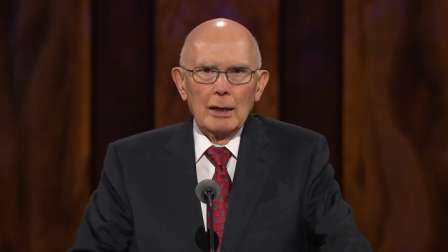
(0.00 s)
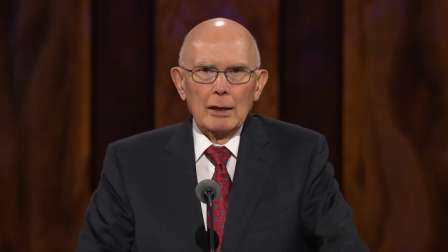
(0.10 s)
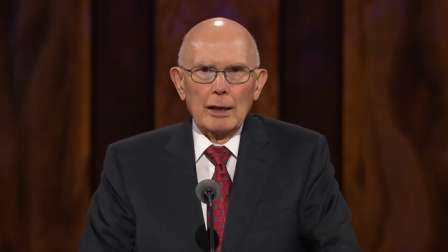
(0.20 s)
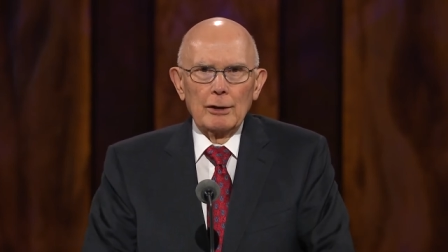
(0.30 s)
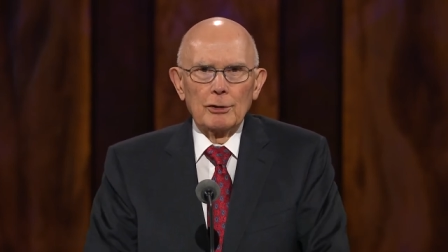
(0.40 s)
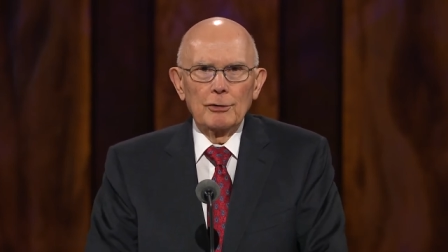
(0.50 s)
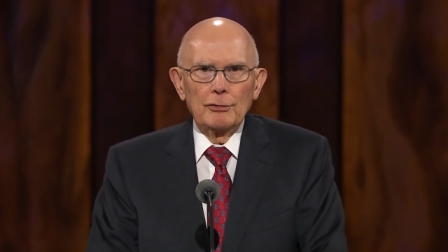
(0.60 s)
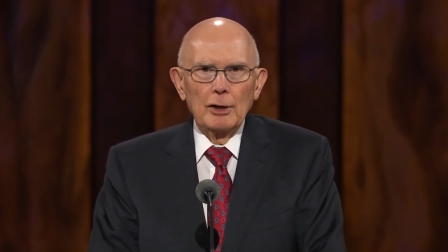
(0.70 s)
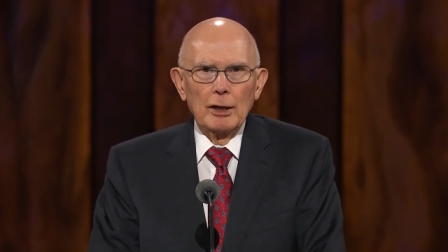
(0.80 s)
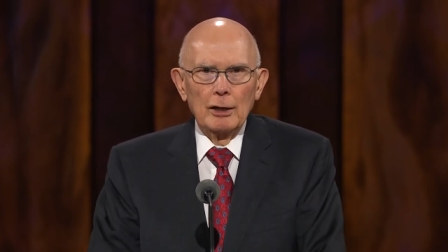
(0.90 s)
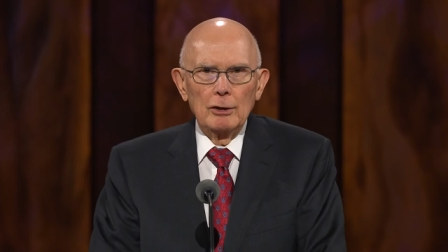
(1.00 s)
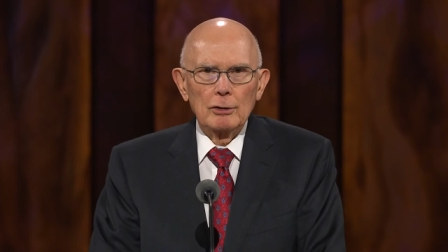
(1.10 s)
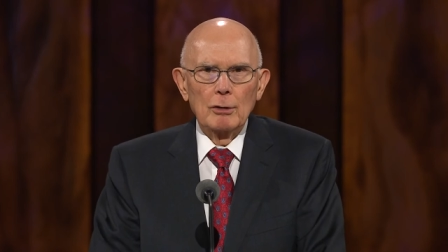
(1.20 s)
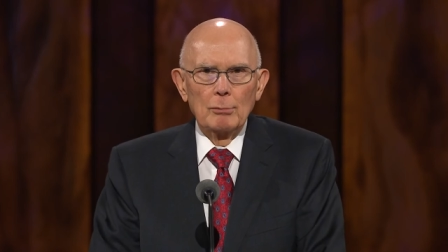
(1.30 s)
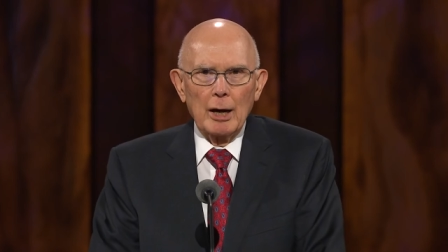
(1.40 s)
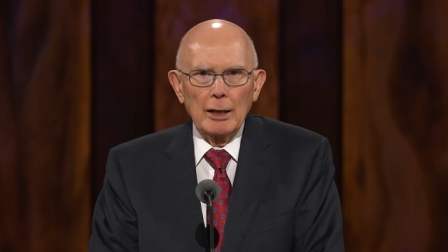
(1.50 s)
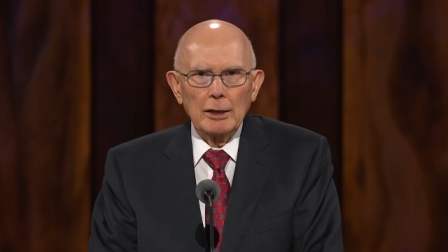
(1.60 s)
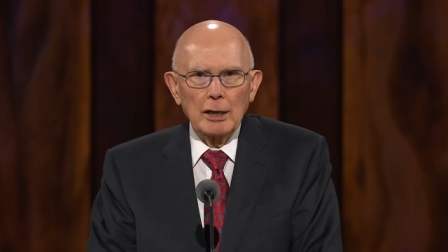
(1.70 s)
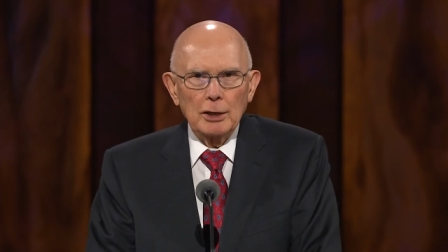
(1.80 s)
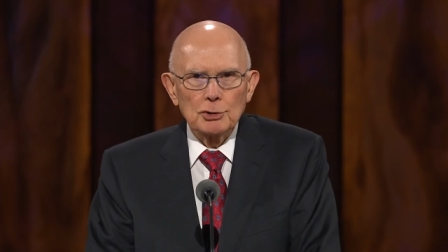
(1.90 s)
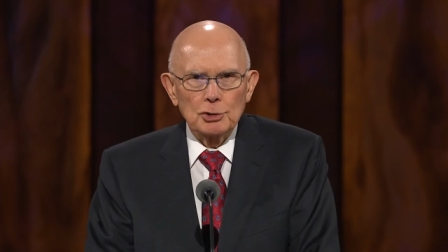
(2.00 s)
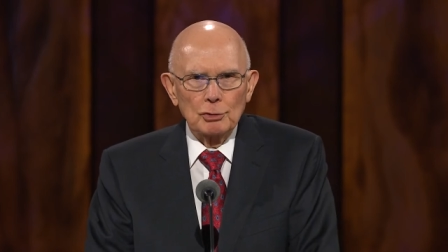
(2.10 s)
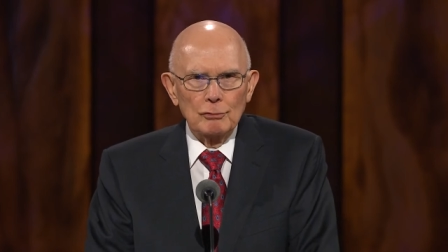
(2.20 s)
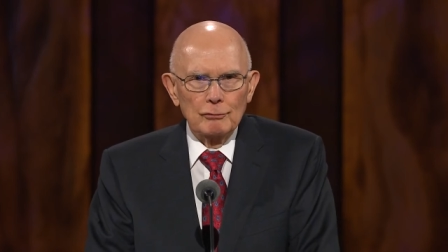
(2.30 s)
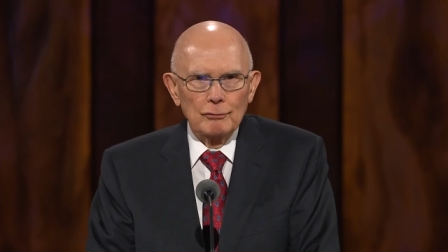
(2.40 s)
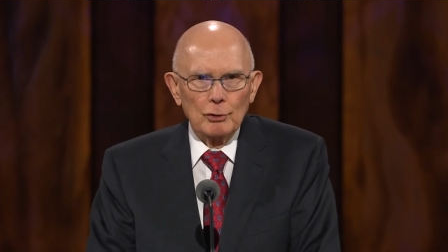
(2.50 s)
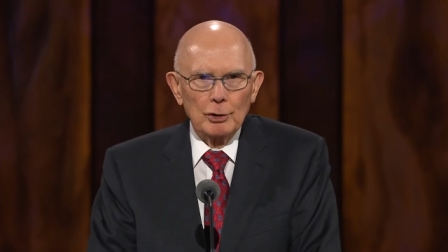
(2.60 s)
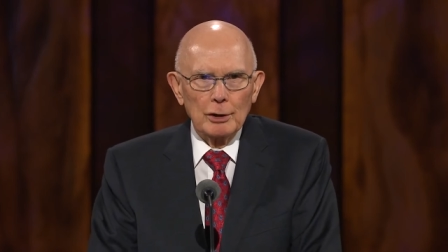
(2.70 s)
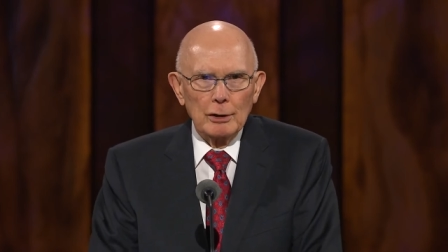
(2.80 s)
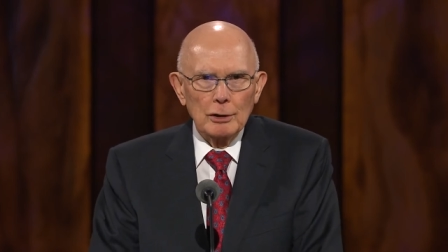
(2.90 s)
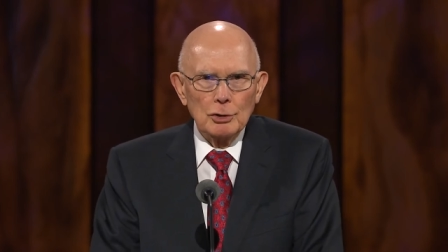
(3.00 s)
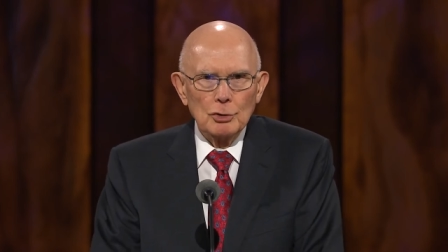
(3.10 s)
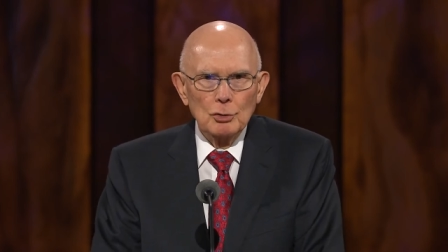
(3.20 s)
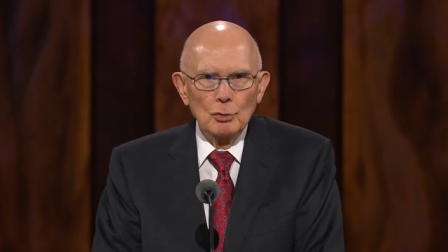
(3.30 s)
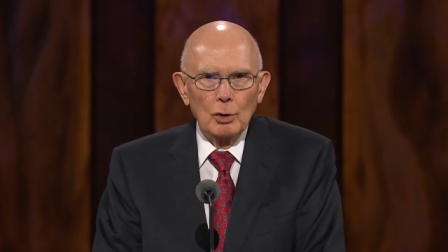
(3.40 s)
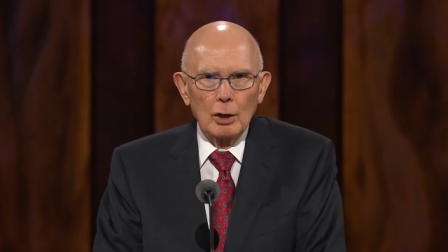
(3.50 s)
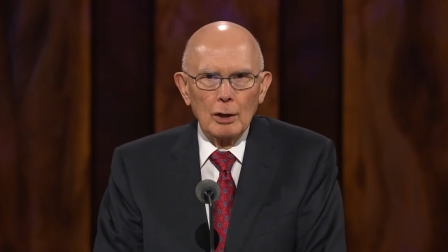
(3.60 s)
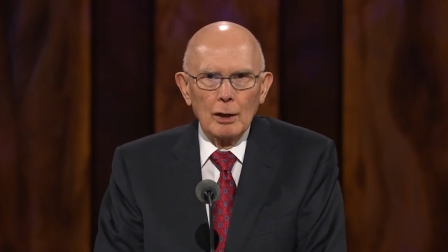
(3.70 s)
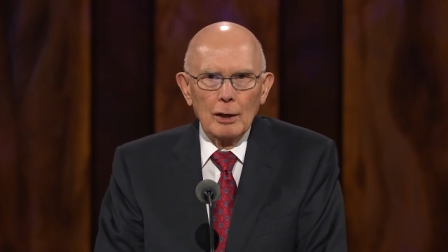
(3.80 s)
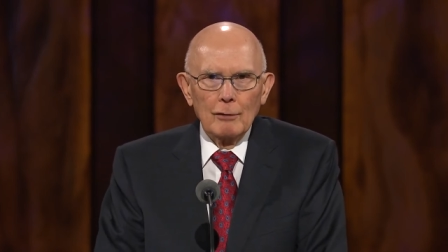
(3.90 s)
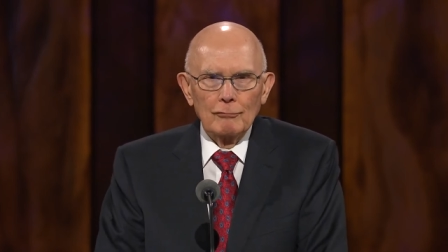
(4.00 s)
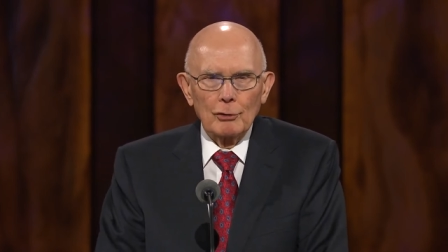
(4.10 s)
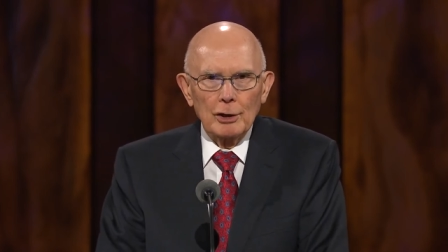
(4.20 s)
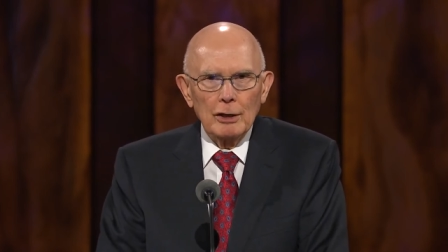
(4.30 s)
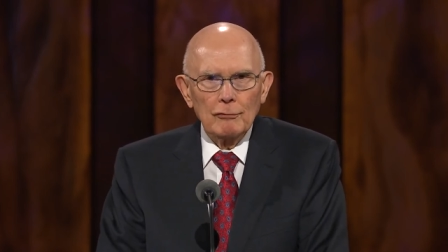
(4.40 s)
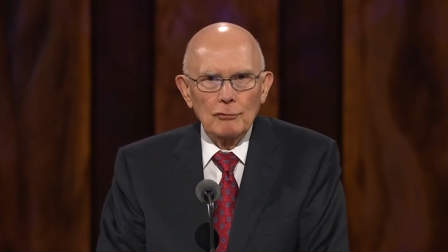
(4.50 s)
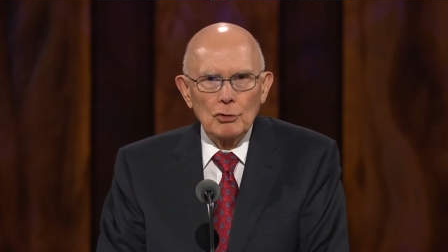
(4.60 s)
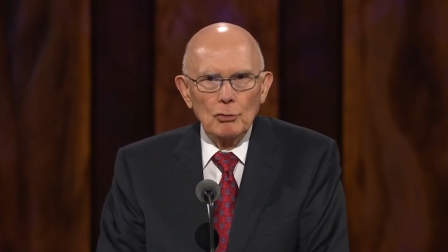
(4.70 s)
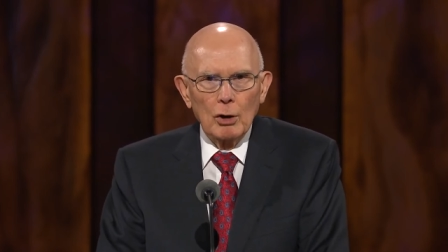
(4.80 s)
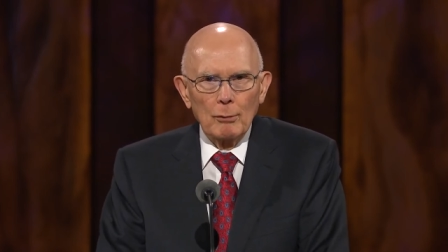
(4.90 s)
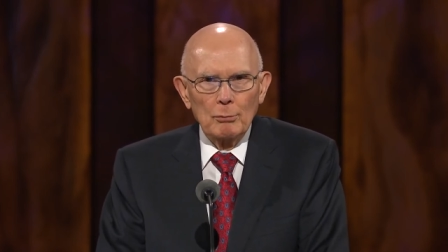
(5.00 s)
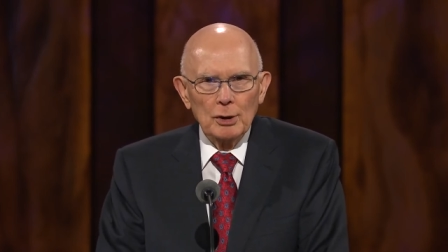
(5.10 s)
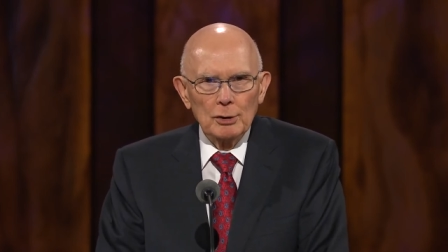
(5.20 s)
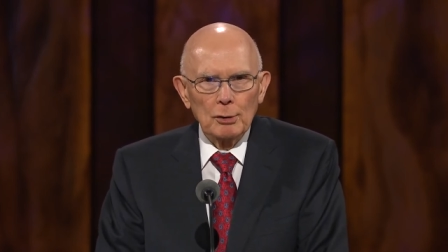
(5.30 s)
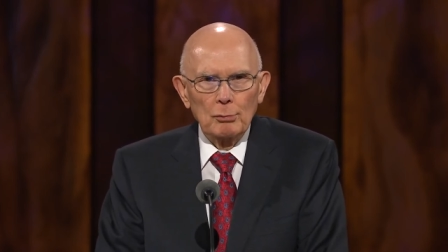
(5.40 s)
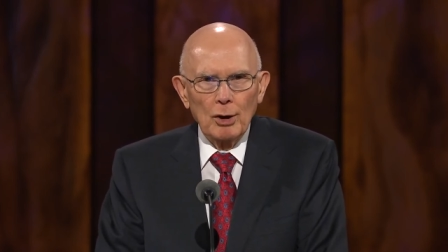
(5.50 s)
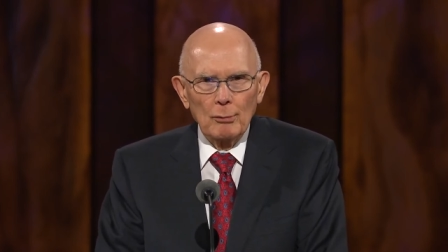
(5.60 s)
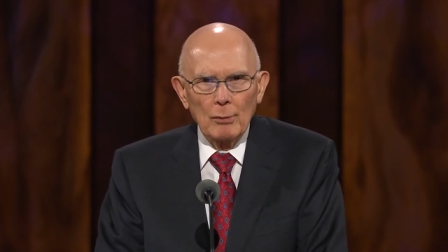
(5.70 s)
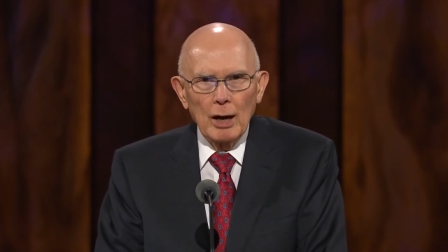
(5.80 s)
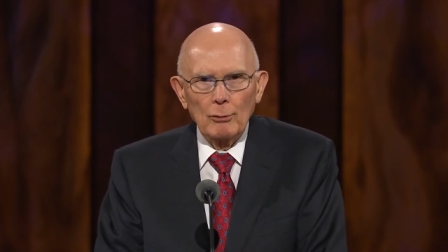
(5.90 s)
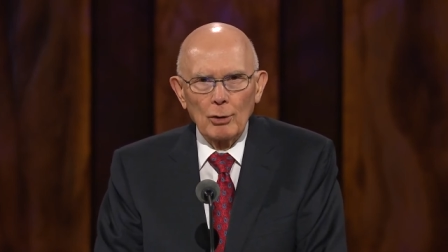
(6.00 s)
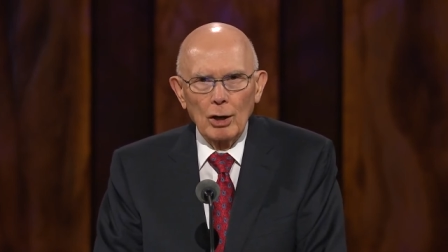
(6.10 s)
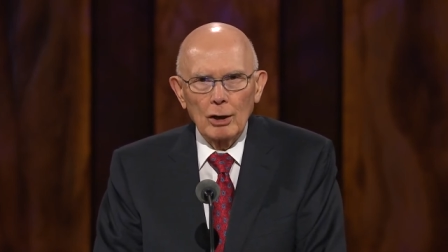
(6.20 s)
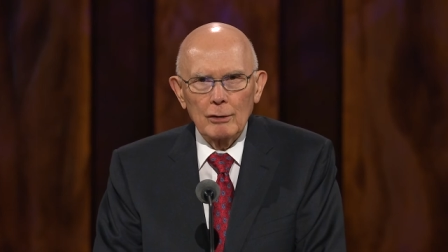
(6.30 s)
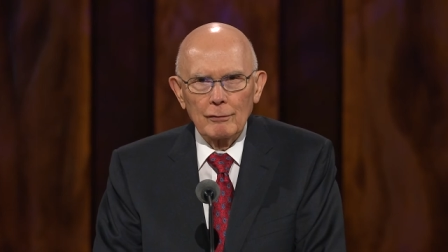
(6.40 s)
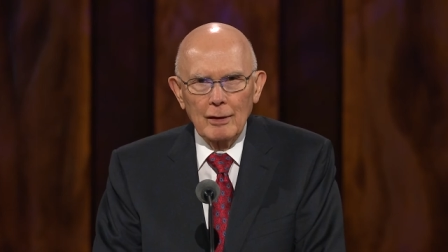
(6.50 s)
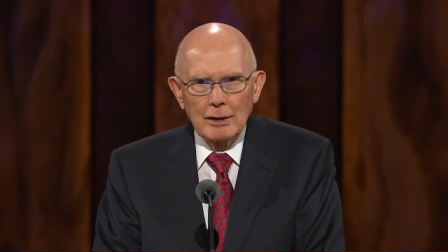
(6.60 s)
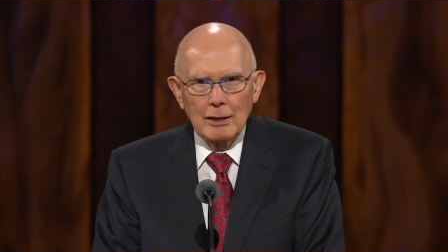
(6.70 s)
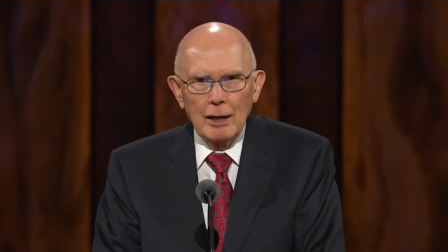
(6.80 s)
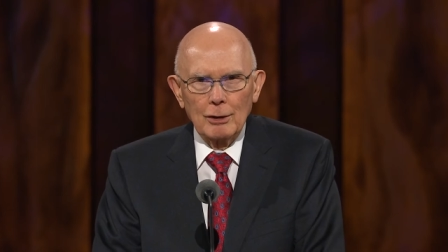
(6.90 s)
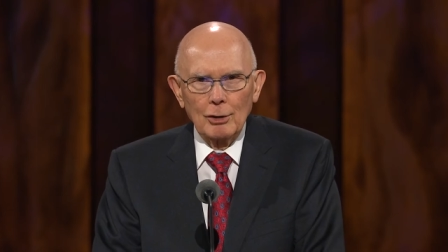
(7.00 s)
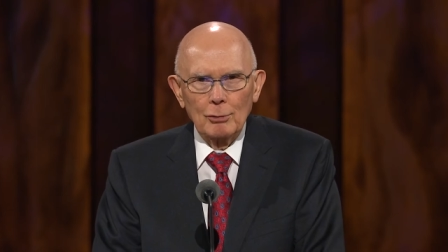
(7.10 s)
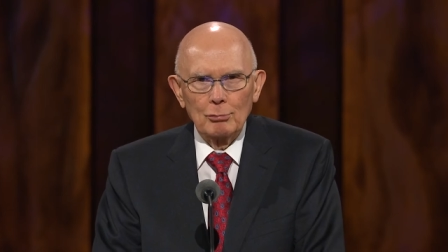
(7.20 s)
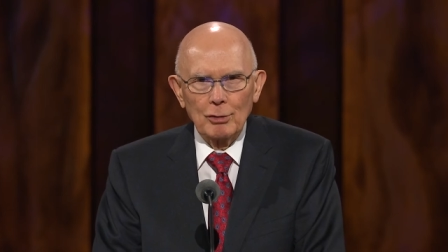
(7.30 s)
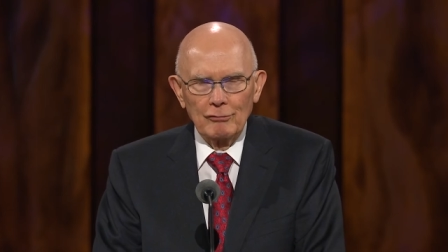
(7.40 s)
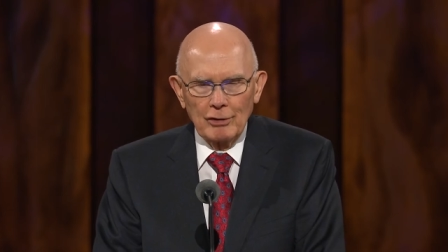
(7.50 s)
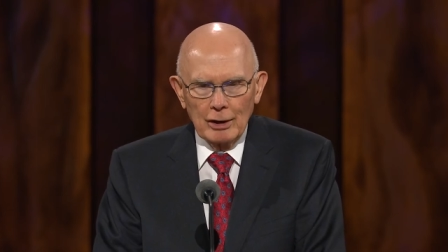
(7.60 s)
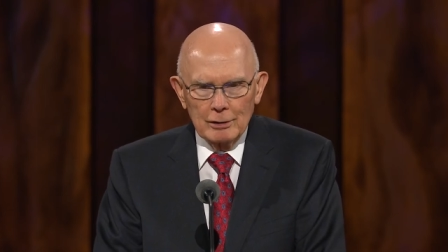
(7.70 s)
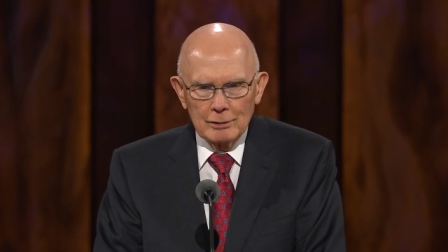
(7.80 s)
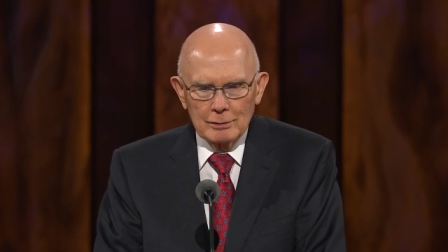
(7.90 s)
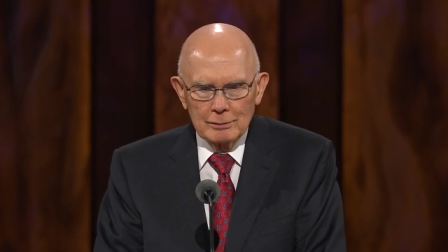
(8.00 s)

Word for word: Let earth and hell combine against you, for you for if you are built upon my rock, they cannot prevail.